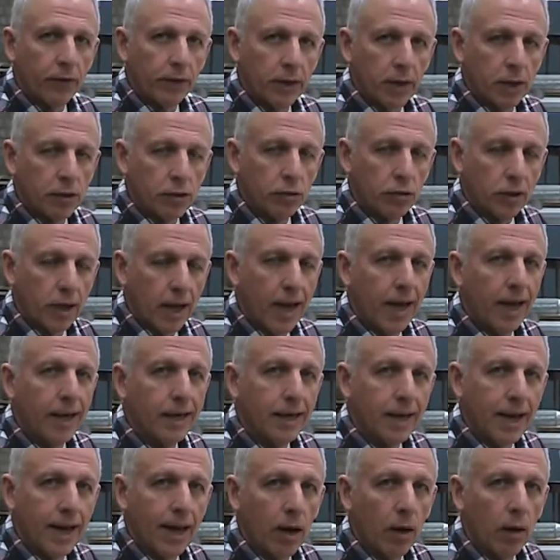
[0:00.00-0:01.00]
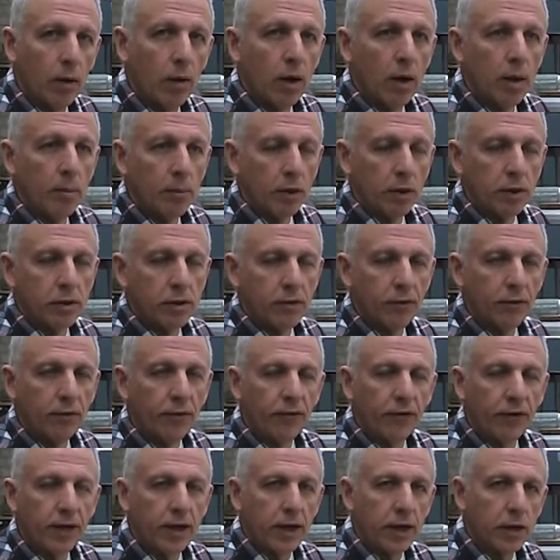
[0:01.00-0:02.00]
as you can now, because the
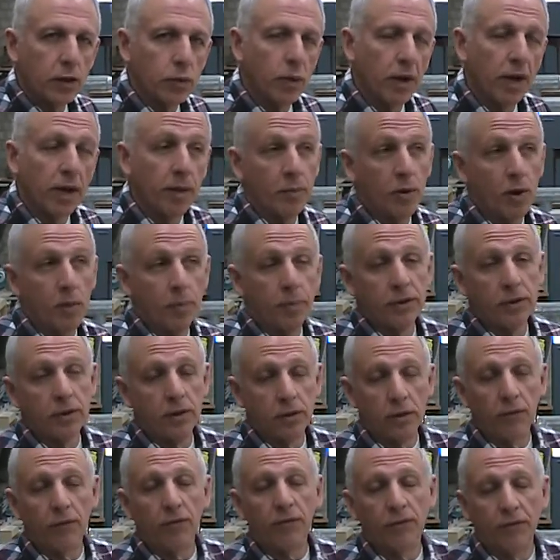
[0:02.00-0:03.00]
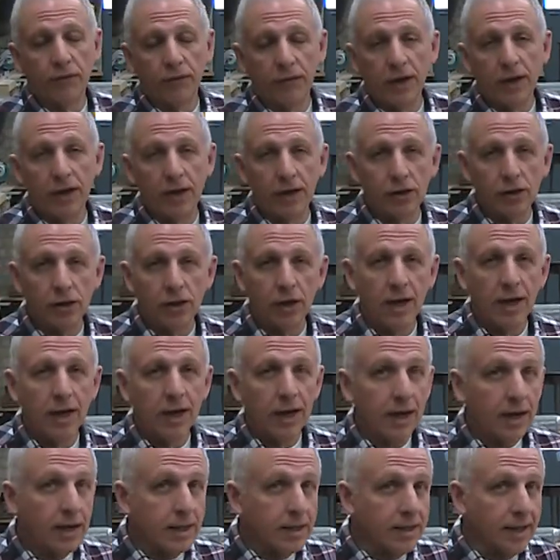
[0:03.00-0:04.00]
finish, one of the purposes of the finish
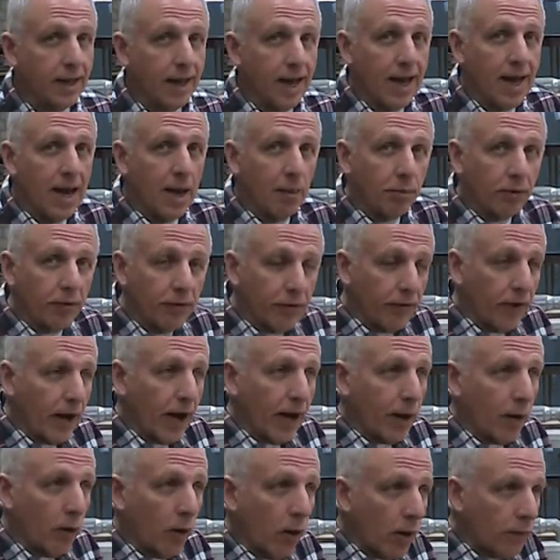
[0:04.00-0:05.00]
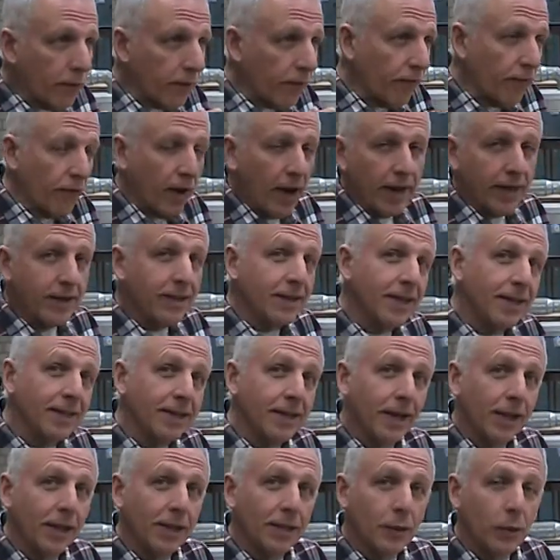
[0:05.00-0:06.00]
is to amplify all the fine
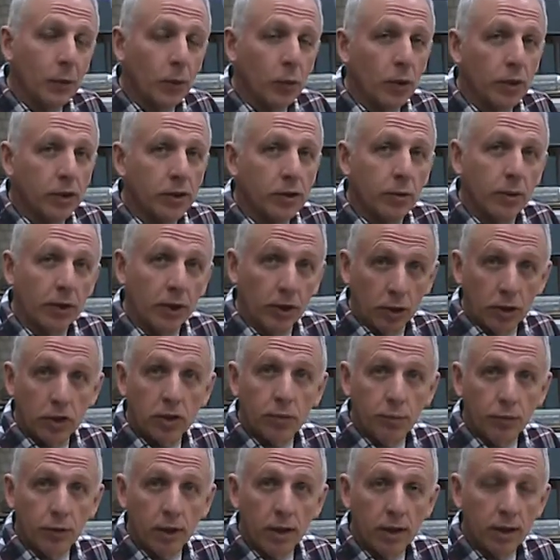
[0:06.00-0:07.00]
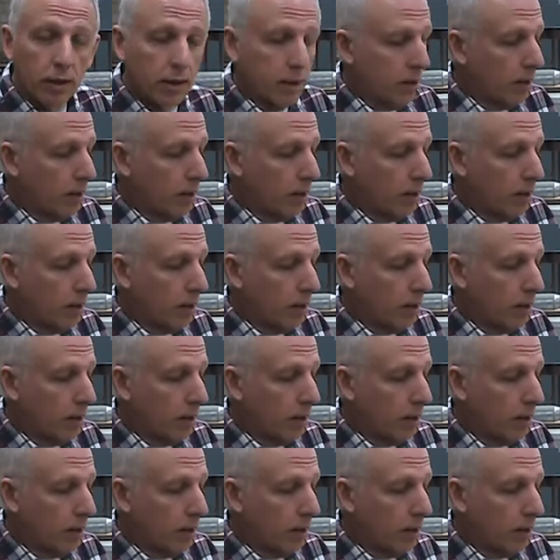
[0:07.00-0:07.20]
detail in the wood so it looks pretty.